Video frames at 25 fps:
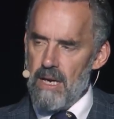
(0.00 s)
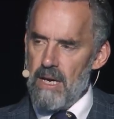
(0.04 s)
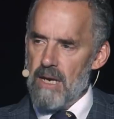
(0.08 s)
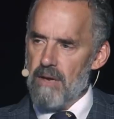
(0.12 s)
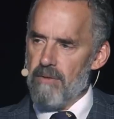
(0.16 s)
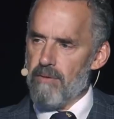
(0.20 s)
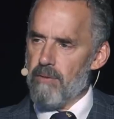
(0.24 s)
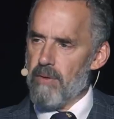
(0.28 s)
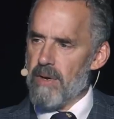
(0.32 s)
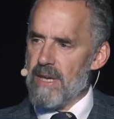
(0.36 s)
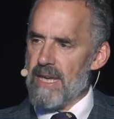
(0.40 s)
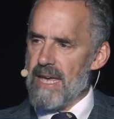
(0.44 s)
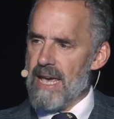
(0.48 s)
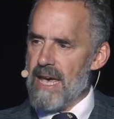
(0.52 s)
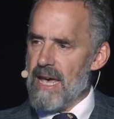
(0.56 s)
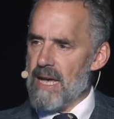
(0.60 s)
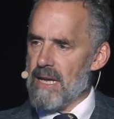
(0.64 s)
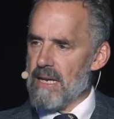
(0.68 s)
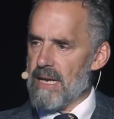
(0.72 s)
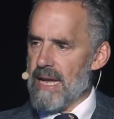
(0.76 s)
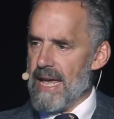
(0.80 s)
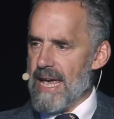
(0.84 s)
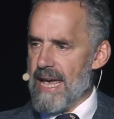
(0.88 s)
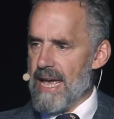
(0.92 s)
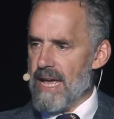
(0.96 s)
if we
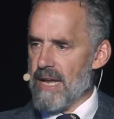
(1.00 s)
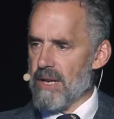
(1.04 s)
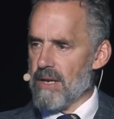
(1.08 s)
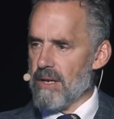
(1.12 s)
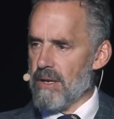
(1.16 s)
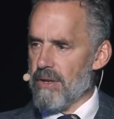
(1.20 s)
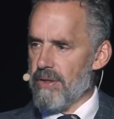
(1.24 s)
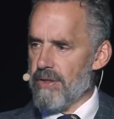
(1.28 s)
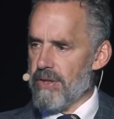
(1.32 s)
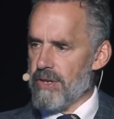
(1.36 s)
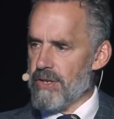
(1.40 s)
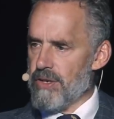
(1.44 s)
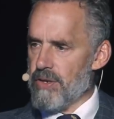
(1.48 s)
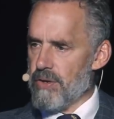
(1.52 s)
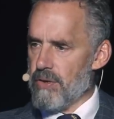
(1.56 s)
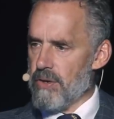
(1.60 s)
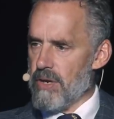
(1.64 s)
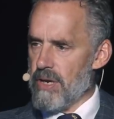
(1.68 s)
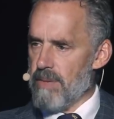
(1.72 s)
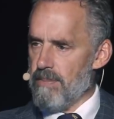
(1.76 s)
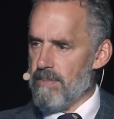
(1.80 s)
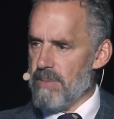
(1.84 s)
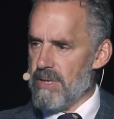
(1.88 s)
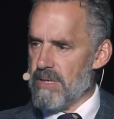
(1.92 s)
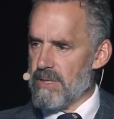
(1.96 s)
can't handle the
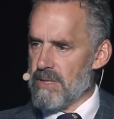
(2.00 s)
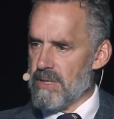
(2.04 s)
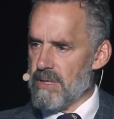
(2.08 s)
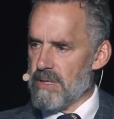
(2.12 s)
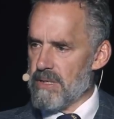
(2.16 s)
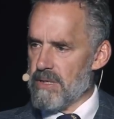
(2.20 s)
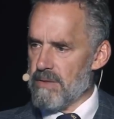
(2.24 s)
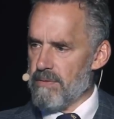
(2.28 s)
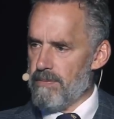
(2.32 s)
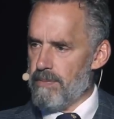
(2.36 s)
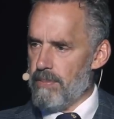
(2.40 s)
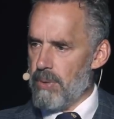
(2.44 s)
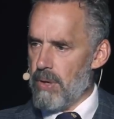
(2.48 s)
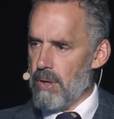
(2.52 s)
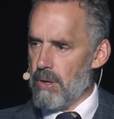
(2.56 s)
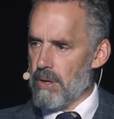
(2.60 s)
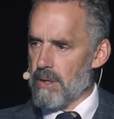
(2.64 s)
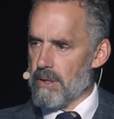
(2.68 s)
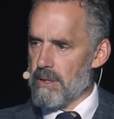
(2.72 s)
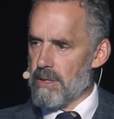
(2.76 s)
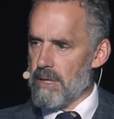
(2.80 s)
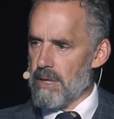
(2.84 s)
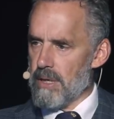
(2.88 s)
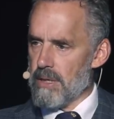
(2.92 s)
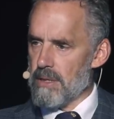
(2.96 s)
dirty business of
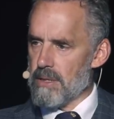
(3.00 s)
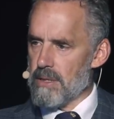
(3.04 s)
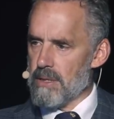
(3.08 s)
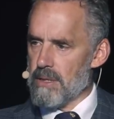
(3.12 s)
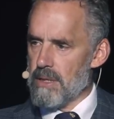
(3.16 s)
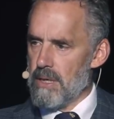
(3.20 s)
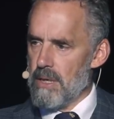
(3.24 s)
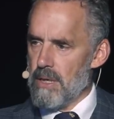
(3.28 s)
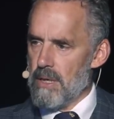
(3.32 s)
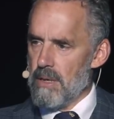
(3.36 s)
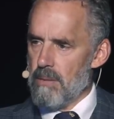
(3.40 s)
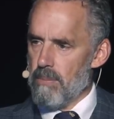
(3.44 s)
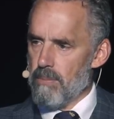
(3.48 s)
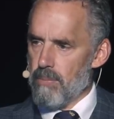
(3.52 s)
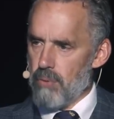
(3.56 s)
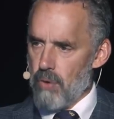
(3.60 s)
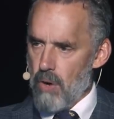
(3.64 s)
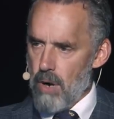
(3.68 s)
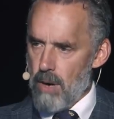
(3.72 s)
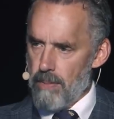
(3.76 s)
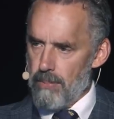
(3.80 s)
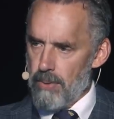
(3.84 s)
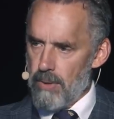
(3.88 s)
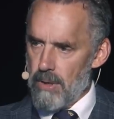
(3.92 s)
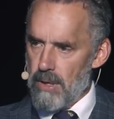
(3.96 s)
politics
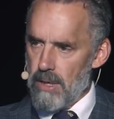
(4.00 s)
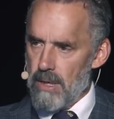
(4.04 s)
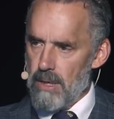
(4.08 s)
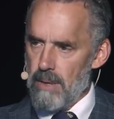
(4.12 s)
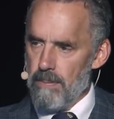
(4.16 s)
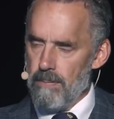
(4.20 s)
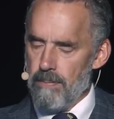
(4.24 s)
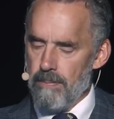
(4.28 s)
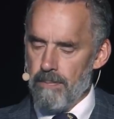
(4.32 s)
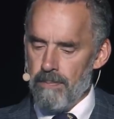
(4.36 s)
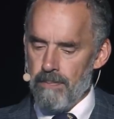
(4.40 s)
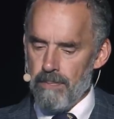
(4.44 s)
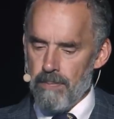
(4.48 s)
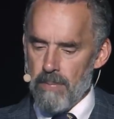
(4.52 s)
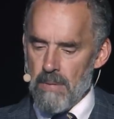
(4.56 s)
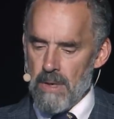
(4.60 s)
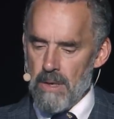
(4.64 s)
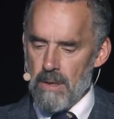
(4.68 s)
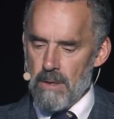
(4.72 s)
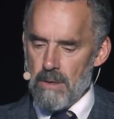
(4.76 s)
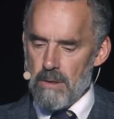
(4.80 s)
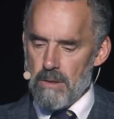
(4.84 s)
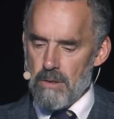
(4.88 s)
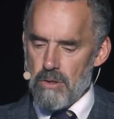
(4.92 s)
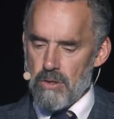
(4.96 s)
properly.
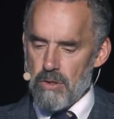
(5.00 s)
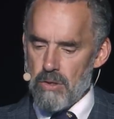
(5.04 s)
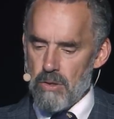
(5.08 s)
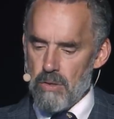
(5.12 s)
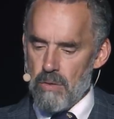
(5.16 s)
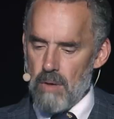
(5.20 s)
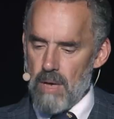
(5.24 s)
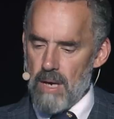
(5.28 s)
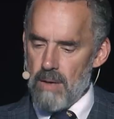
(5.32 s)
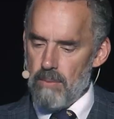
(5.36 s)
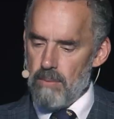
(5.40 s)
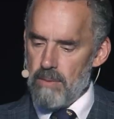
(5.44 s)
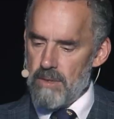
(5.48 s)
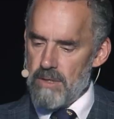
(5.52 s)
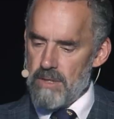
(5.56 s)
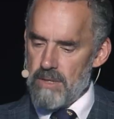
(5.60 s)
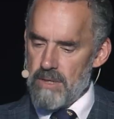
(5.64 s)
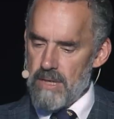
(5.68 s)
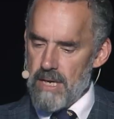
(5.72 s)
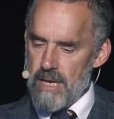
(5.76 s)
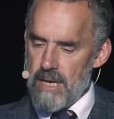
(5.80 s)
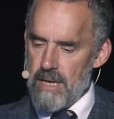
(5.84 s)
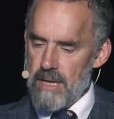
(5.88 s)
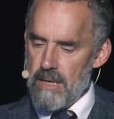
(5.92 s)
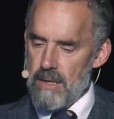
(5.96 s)
So I would
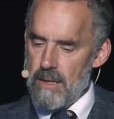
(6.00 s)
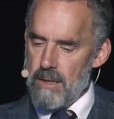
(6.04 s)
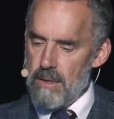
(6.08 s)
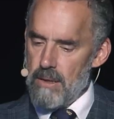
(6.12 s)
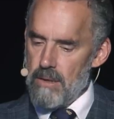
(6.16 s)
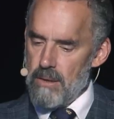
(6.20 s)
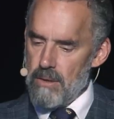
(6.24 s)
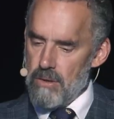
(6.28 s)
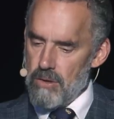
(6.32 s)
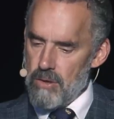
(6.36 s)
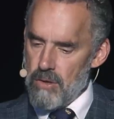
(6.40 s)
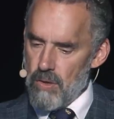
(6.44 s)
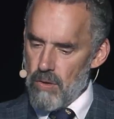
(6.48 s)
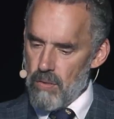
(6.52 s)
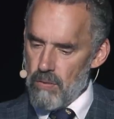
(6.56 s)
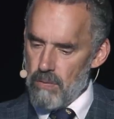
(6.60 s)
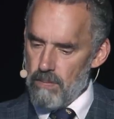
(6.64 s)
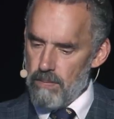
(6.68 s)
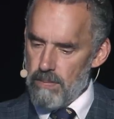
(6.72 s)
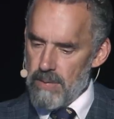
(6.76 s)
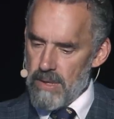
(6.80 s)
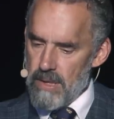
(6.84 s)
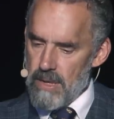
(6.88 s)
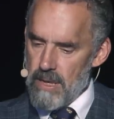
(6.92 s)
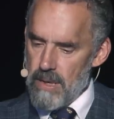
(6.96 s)
say,
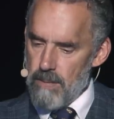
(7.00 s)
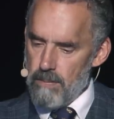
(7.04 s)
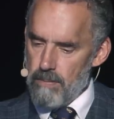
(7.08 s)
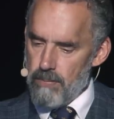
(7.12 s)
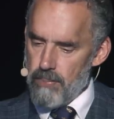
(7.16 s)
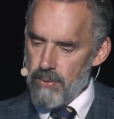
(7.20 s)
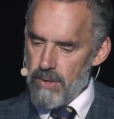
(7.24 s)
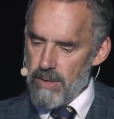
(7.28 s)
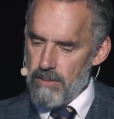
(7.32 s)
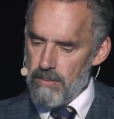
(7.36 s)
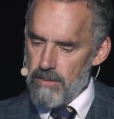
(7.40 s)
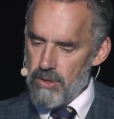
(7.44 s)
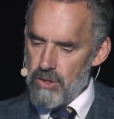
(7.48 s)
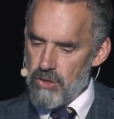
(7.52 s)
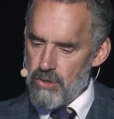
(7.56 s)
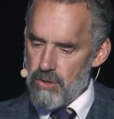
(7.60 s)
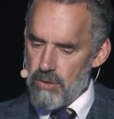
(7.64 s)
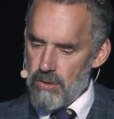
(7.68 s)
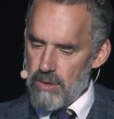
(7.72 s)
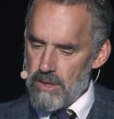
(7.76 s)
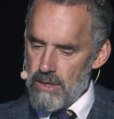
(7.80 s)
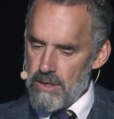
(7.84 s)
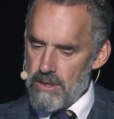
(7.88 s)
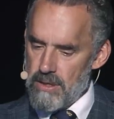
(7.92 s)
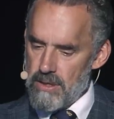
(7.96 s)
don't become
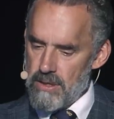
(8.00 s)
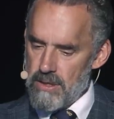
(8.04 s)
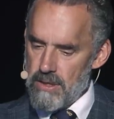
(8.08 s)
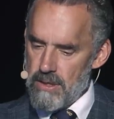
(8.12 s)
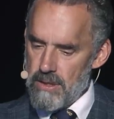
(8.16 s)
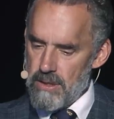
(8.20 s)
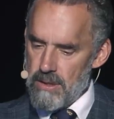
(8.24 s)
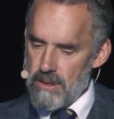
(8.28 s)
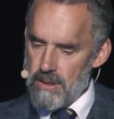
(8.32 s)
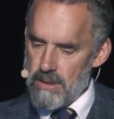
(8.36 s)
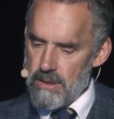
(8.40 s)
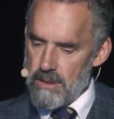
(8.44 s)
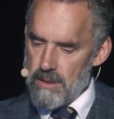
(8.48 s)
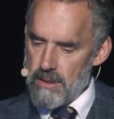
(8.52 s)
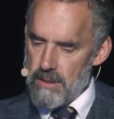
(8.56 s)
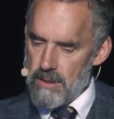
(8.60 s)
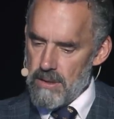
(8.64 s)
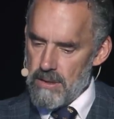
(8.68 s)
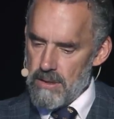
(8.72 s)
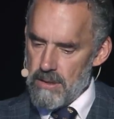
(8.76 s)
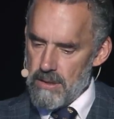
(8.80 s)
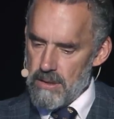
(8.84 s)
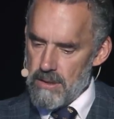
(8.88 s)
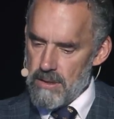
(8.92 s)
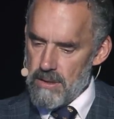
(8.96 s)
prematurely
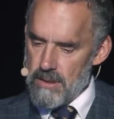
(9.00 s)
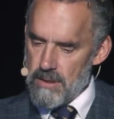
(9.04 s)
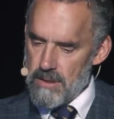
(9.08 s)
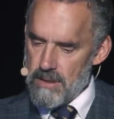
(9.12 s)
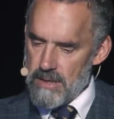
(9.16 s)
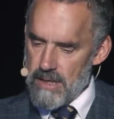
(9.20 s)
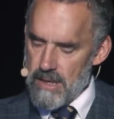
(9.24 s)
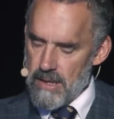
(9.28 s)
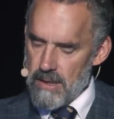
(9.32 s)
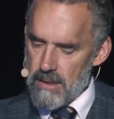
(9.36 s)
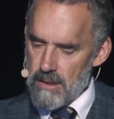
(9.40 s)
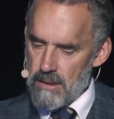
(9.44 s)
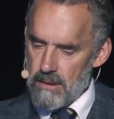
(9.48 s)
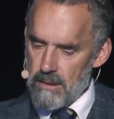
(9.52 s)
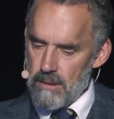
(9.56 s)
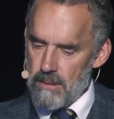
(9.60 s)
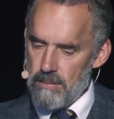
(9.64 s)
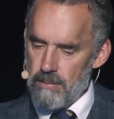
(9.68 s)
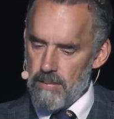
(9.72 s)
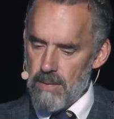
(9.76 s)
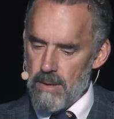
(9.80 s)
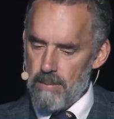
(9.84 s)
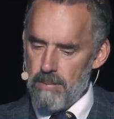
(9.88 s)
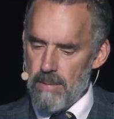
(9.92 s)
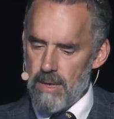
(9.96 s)
cynical
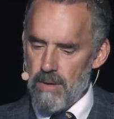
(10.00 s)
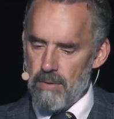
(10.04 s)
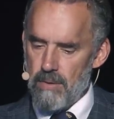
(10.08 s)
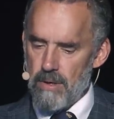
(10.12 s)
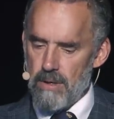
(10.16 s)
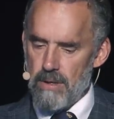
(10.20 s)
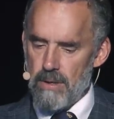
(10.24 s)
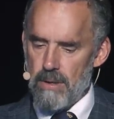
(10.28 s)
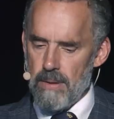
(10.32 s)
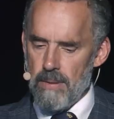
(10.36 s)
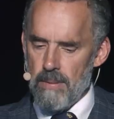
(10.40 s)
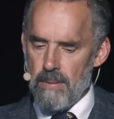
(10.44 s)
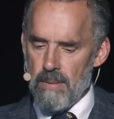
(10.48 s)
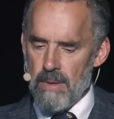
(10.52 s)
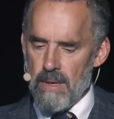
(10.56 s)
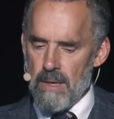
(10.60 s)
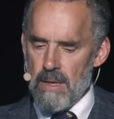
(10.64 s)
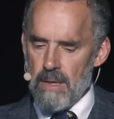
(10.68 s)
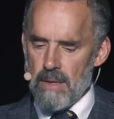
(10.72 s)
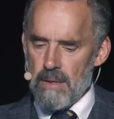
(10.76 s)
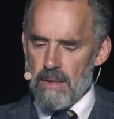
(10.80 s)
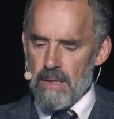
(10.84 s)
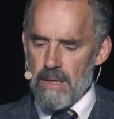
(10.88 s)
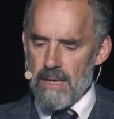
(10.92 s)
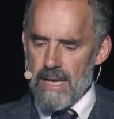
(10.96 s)
about it.
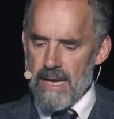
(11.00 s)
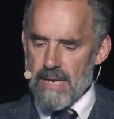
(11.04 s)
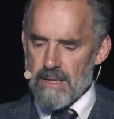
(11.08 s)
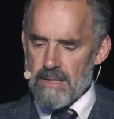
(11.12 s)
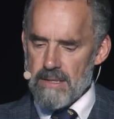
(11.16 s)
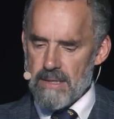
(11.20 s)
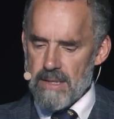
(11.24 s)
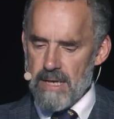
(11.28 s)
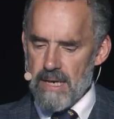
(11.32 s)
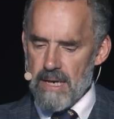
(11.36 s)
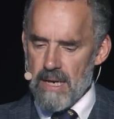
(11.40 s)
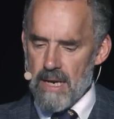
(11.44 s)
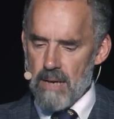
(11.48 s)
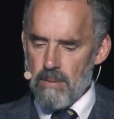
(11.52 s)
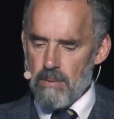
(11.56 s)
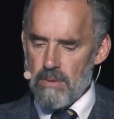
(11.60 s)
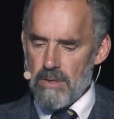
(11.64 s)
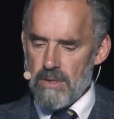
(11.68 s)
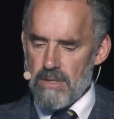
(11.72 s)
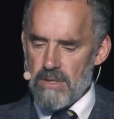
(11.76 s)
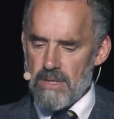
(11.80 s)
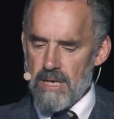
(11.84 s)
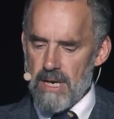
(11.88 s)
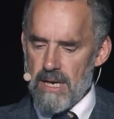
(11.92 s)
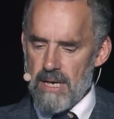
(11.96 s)
The next thing I
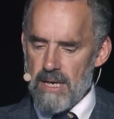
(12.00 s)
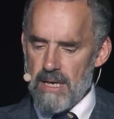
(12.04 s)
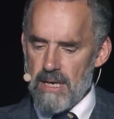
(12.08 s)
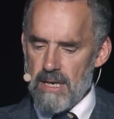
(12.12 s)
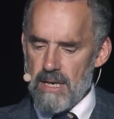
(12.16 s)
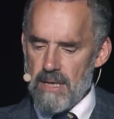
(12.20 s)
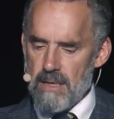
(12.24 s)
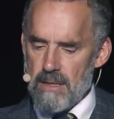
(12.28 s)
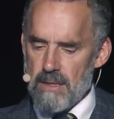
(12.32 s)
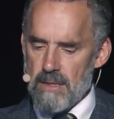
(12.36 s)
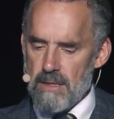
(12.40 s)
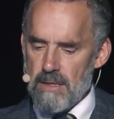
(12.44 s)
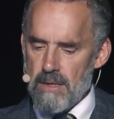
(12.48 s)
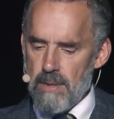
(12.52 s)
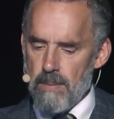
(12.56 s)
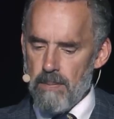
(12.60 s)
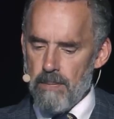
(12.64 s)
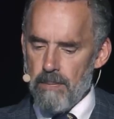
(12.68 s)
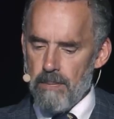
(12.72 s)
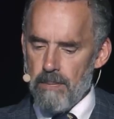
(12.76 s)
would say is,